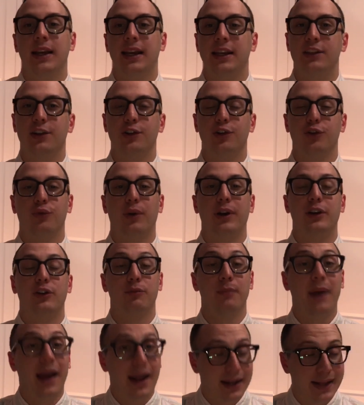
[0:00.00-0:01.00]
is such a great
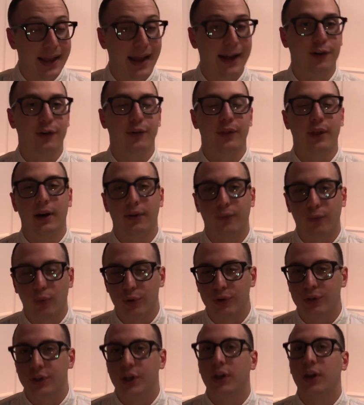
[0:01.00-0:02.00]
dramatic actor that of
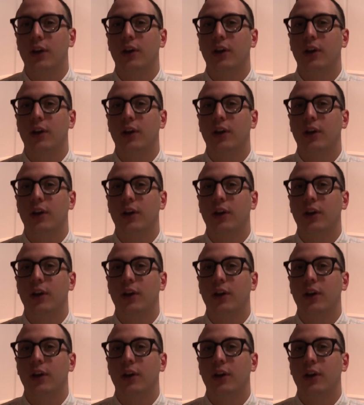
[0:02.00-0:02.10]
course